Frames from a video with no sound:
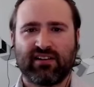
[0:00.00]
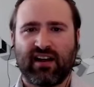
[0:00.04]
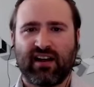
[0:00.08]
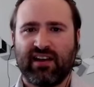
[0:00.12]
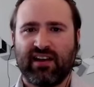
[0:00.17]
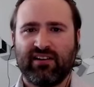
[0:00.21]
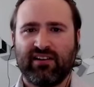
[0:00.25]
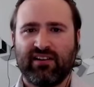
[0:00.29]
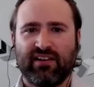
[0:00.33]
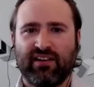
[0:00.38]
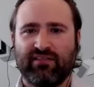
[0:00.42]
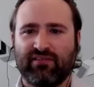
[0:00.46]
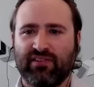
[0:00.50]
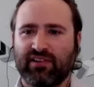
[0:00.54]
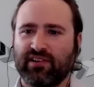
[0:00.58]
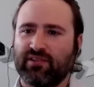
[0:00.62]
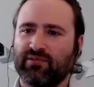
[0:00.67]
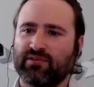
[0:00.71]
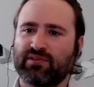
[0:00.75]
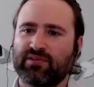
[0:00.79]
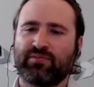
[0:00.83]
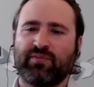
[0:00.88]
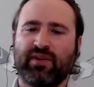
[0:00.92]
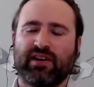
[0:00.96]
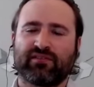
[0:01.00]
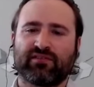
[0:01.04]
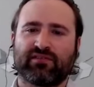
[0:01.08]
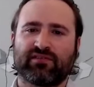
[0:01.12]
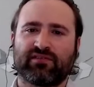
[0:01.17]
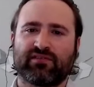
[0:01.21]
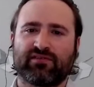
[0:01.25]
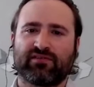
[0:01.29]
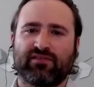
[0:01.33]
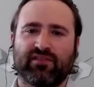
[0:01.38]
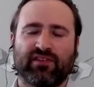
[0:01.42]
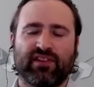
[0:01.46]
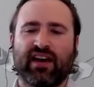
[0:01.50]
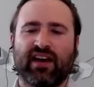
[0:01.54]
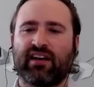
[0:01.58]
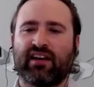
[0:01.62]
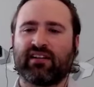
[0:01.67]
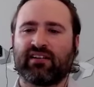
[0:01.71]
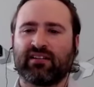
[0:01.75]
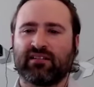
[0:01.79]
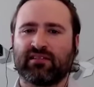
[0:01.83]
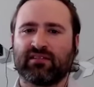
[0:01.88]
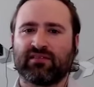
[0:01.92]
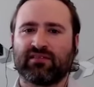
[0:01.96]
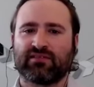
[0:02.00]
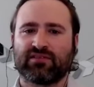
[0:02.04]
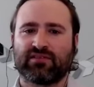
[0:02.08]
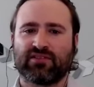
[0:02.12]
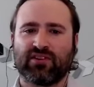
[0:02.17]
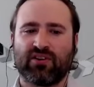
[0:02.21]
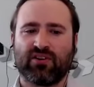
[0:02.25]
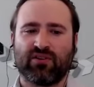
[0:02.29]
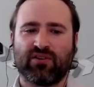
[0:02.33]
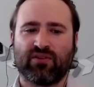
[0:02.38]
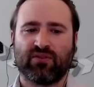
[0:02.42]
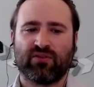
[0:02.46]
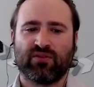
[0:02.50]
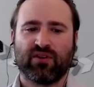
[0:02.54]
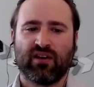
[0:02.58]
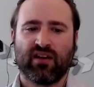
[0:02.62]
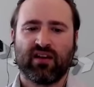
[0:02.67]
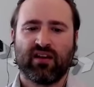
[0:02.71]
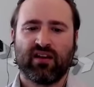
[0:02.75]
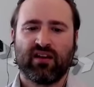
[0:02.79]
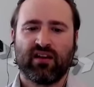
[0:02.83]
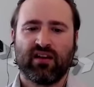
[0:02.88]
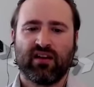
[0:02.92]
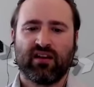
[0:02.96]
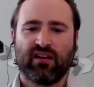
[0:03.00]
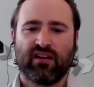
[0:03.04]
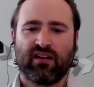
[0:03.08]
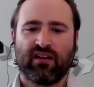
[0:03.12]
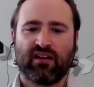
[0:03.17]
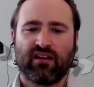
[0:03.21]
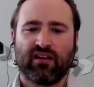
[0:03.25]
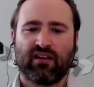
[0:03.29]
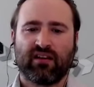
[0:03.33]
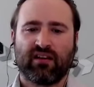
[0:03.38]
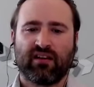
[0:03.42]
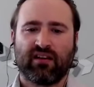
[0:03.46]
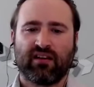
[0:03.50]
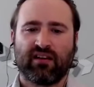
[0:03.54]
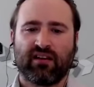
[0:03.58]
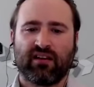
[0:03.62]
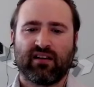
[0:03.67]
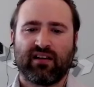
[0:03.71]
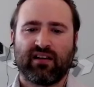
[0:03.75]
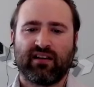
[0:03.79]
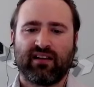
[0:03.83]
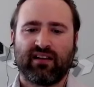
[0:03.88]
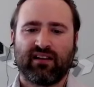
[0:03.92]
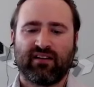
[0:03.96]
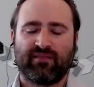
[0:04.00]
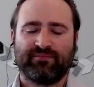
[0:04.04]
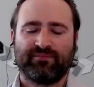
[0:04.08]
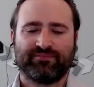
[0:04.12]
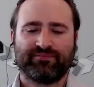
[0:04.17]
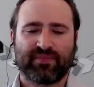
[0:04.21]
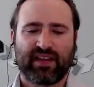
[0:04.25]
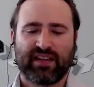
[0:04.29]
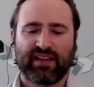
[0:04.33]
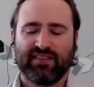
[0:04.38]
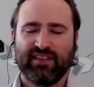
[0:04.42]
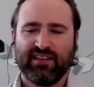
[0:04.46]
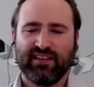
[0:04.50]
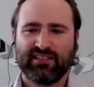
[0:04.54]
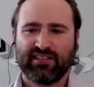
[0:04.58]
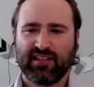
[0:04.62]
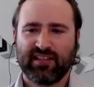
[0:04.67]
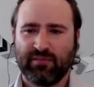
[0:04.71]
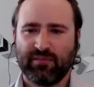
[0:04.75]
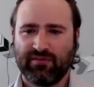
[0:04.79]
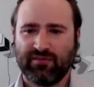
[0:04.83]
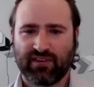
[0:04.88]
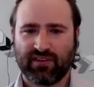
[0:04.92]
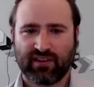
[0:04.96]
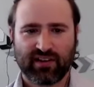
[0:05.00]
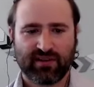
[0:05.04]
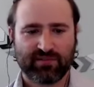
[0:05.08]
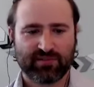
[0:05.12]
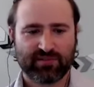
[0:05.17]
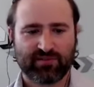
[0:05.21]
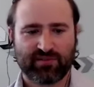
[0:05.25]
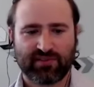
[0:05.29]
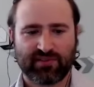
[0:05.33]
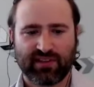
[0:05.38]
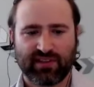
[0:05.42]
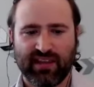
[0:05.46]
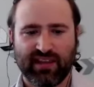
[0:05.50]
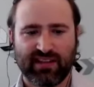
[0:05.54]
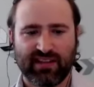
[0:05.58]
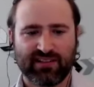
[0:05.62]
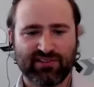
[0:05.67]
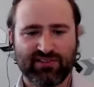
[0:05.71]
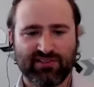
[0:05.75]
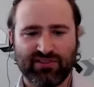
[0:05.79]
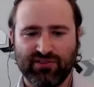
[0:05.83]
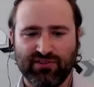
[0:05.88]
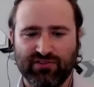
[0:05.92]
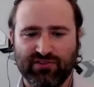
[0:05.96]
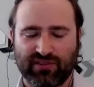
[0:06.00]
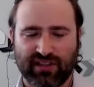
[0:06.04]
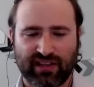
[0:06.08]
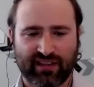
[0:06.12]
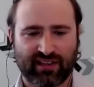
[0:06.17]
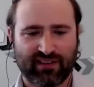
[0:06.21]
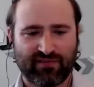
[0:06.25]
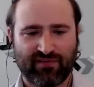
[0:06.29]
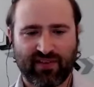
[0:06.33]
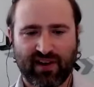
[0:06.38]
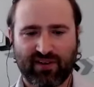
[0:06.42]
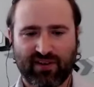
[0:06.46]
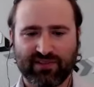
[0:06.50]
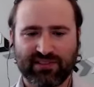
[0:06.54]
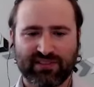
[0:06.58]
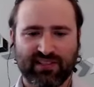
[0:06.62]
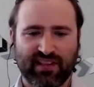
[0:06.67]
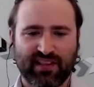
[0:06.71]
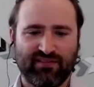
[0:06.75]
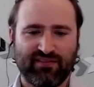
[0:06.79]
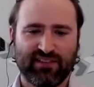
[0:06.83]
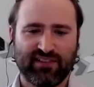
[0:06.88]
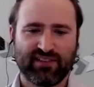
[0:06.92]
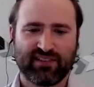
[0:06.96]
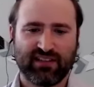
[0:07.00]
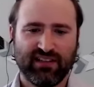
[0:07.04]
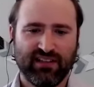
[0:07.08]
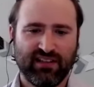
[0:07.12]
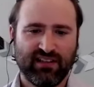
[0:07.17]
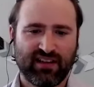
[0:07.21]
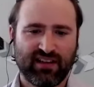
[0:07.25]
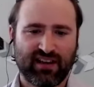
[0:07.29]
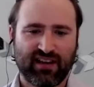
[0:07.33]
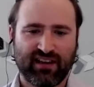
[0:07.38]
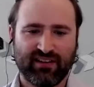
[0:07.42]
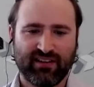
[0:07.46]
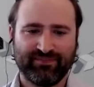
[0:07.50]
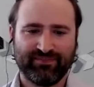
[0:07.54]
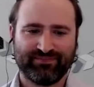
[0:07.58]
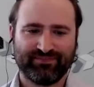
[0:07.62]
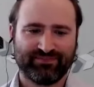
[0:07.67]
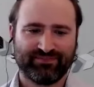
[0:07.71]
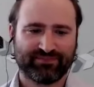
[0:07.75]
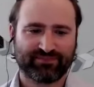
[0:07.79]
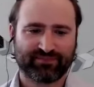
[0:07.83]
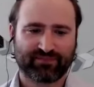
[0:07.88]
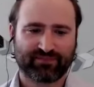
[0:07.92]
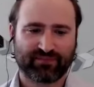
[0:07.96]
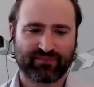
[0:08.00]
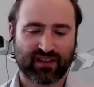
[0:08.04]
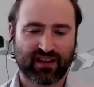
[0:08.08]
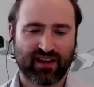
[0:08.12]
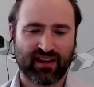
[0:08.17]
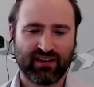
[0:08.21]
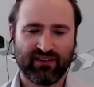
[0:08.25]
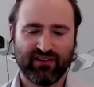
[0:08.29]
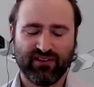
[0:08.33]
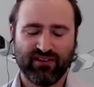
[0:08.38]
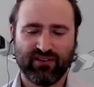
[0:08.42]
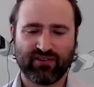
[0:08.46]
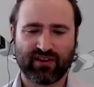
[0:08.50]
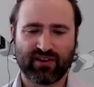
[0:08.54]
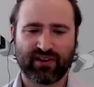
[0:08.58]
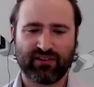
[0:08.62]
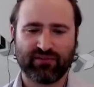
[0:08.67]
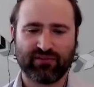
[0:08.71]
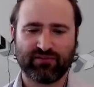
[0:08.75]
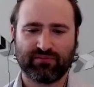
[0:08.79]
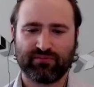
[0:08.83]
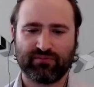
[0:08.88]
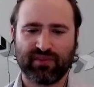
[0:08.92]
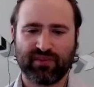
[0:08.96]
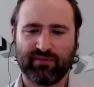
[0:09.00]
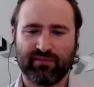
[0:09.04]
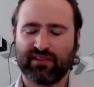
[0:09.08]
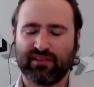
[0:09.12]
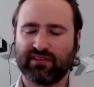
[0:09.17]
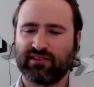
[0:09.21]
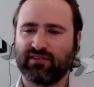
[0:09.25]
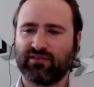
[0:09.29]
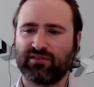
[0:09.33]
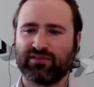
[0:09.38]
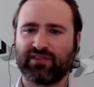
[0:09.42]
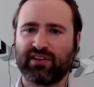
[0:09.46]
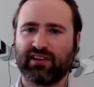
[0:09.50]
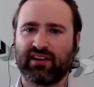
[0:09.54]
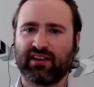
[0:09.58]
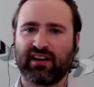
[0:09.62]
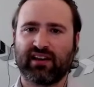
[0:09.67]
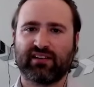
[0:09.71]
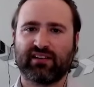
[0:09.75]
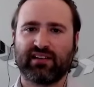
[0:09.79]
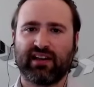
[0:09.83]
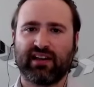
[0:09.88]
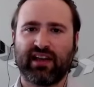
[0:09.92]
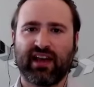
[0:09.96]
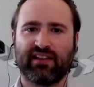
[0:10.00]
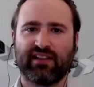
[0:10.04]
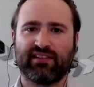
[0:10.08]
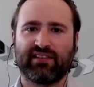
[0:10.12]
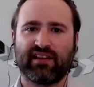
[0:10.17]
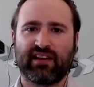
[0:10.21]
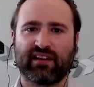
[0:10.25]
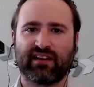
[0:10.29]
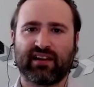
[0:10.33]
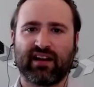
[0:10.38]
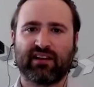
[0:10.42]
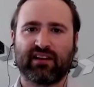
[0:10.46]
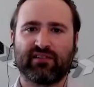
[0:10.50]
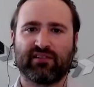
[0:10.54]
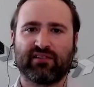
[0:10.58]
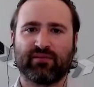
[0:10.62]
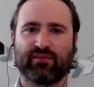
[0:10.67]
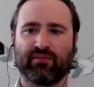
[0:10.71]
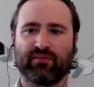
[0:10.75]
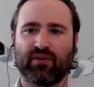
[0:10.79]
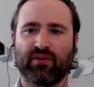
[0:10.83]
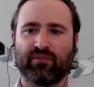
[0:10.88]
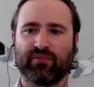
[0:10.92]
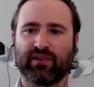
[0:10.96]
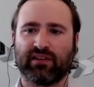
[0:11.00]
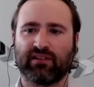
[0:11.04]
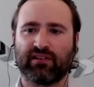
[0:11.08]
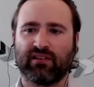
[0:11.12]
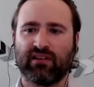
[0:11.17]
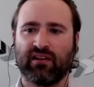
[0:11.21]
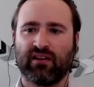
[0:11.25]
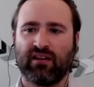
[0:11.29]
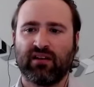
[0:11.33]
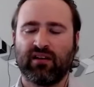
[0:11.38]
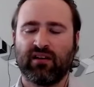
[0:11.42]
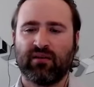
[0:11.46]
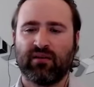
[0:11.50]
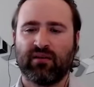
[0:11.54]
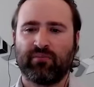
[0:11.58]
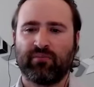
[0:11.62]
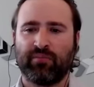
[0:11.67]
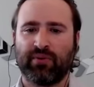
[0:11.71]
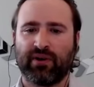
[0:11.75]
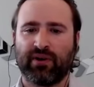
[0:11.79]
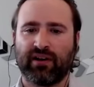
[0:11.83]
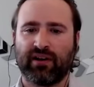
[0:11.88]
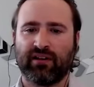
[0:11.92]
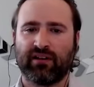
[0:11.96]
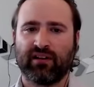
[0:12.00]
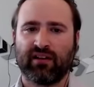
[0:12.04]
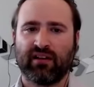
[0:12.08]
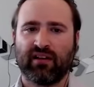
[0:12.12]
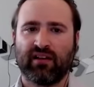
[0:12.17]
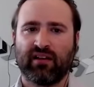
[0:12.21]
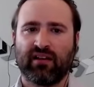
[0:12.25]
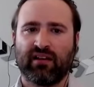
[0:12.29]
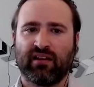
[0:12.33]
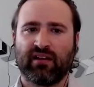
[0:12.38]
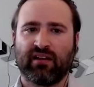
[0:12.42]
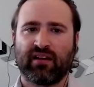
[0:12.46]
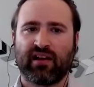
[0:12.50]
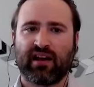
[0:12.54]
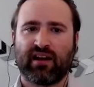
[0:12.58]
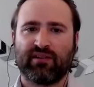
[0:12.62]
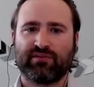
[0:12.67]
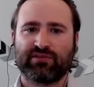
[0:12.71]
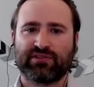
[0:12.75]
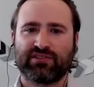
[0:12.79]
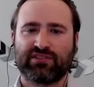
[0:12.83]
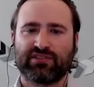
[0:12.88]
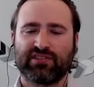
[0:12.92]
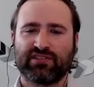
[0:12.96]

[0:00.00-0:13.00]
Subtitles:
don't have any respect for that. So, and I think some of it comes with age too. Like, if I was 17, I don't know, don't think I could have had that kind of a moment, but it was